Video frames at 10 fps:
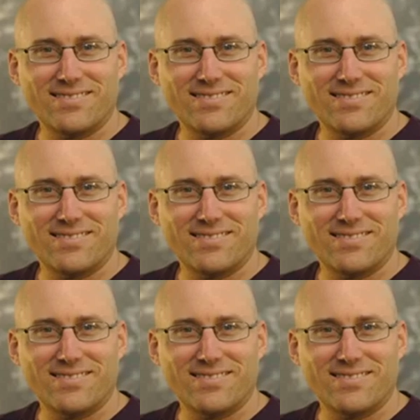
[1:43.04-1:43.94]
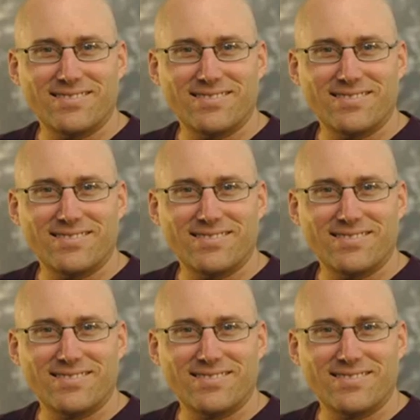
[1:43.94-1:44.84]

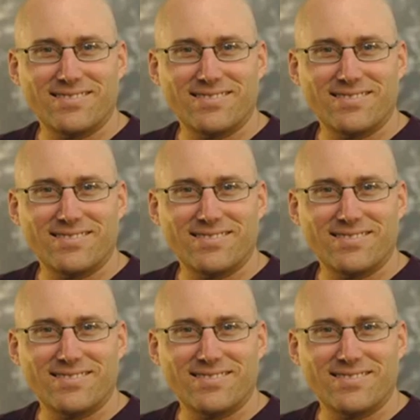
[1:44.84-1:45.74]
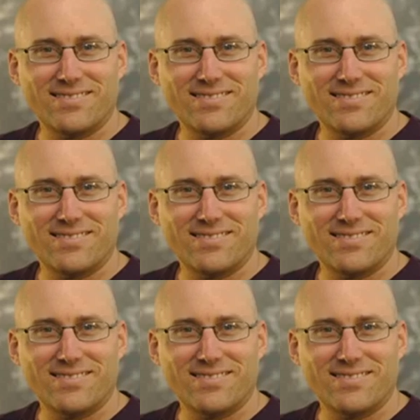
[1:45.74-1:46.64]

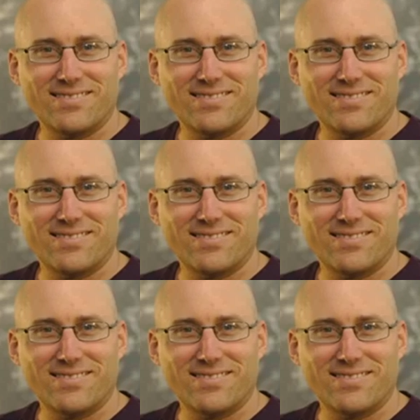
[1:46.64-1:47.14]
[no speech]